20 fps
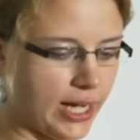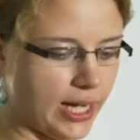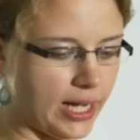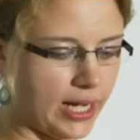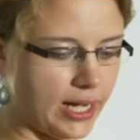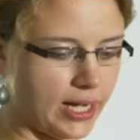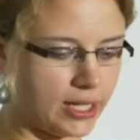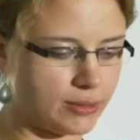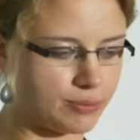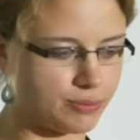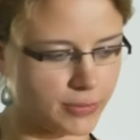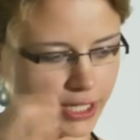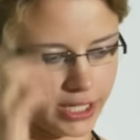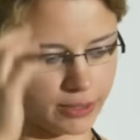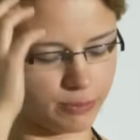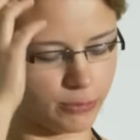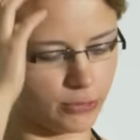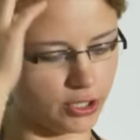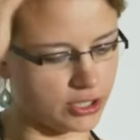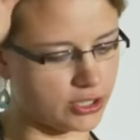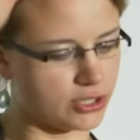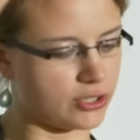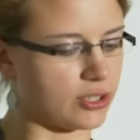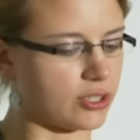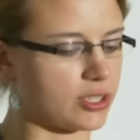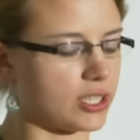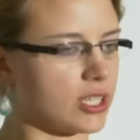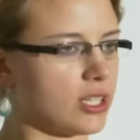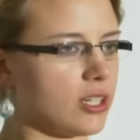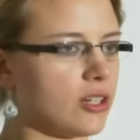And Mike
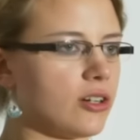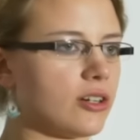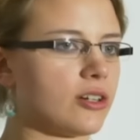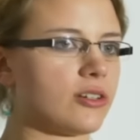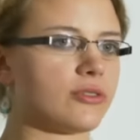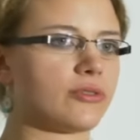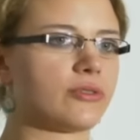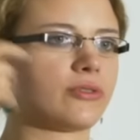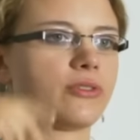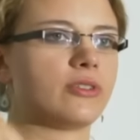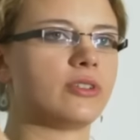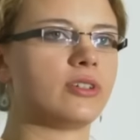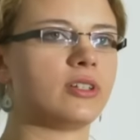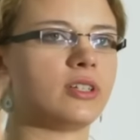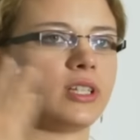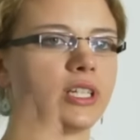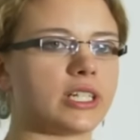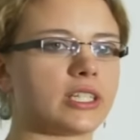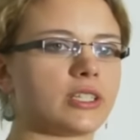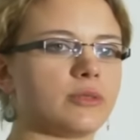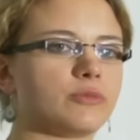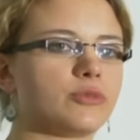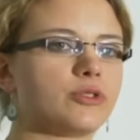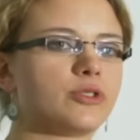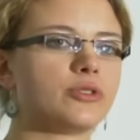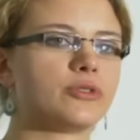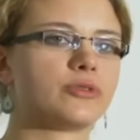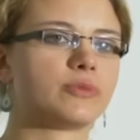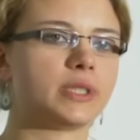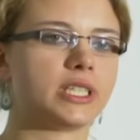Bostock did a lot of
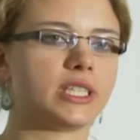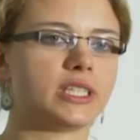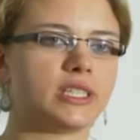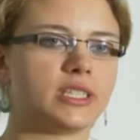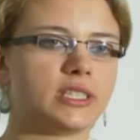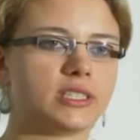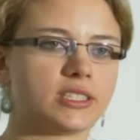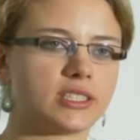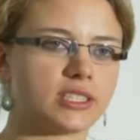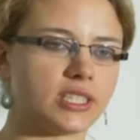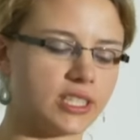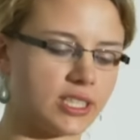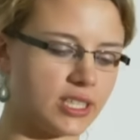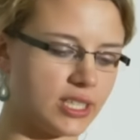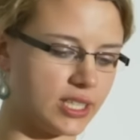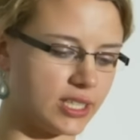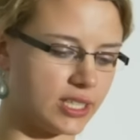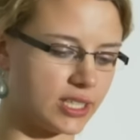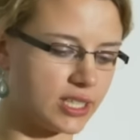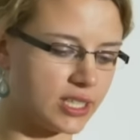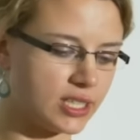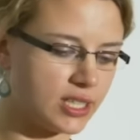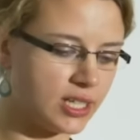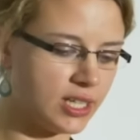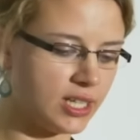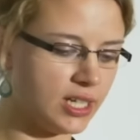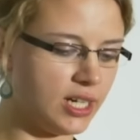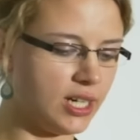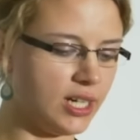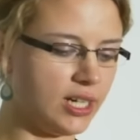improvements and
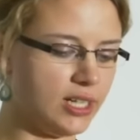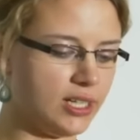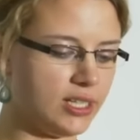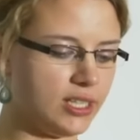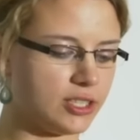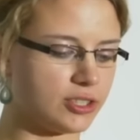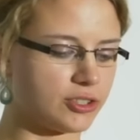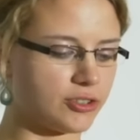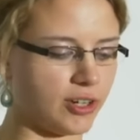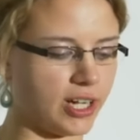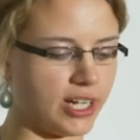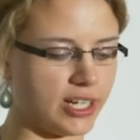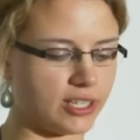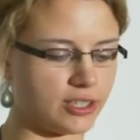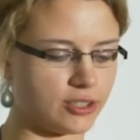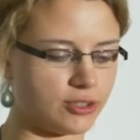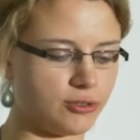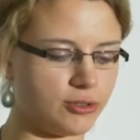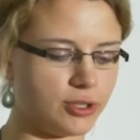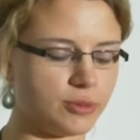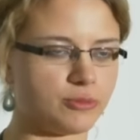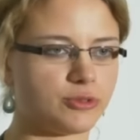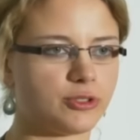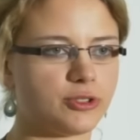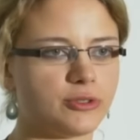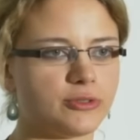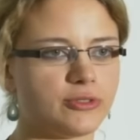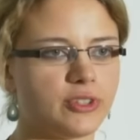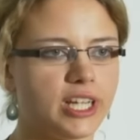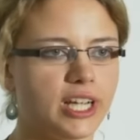trying to
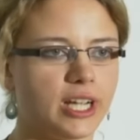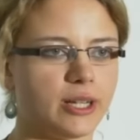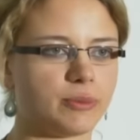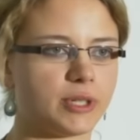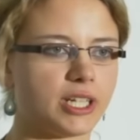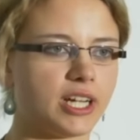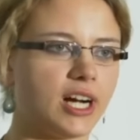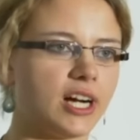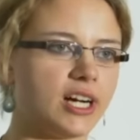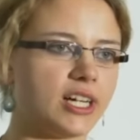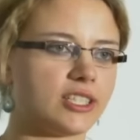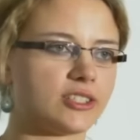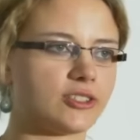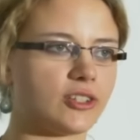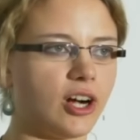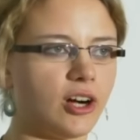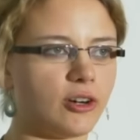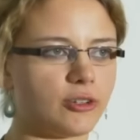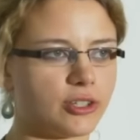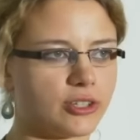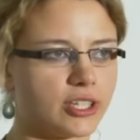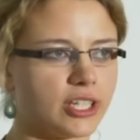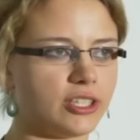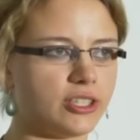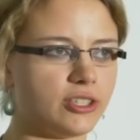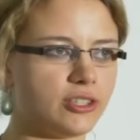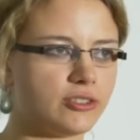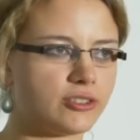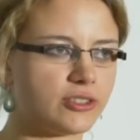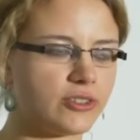improve the API, so how you
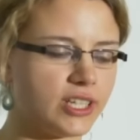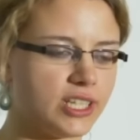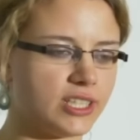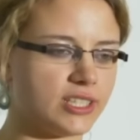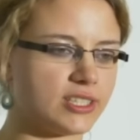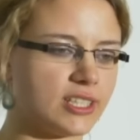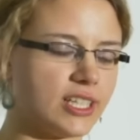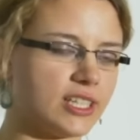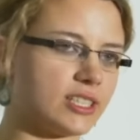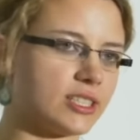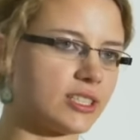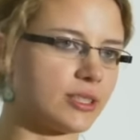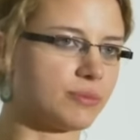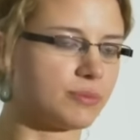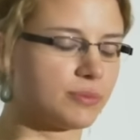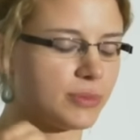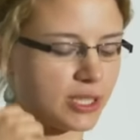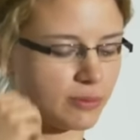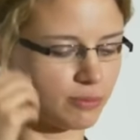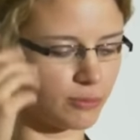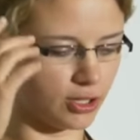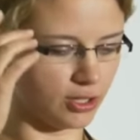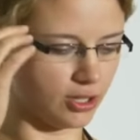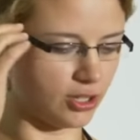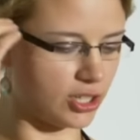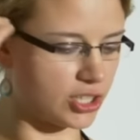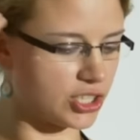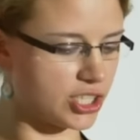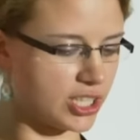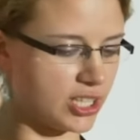can use this, that is a bit more
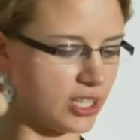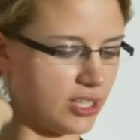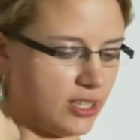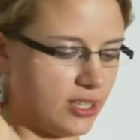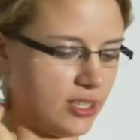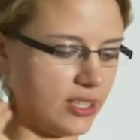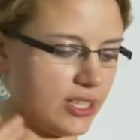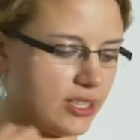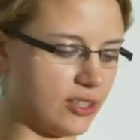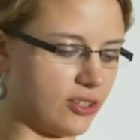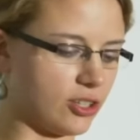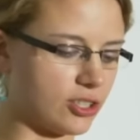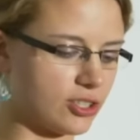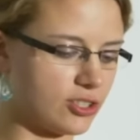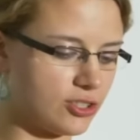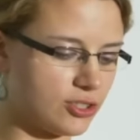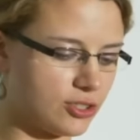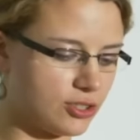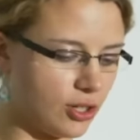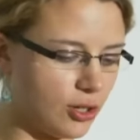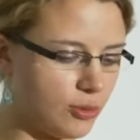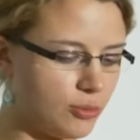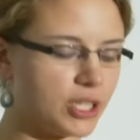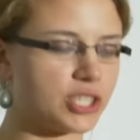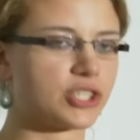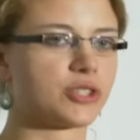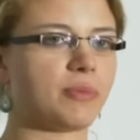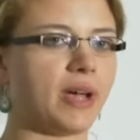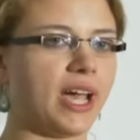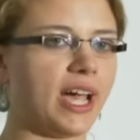logical and not so
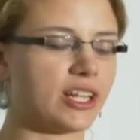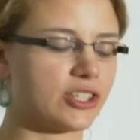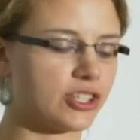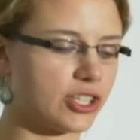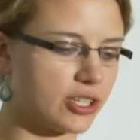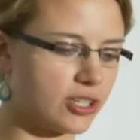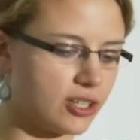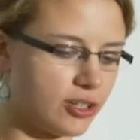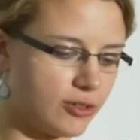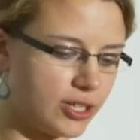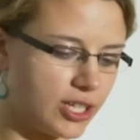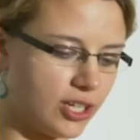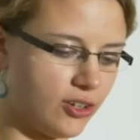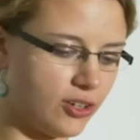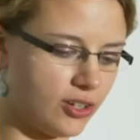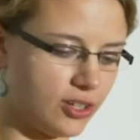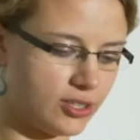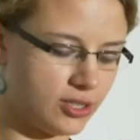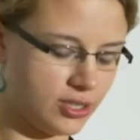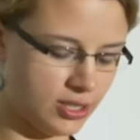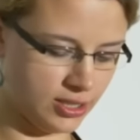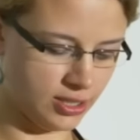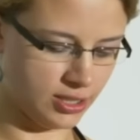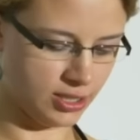much magic going on.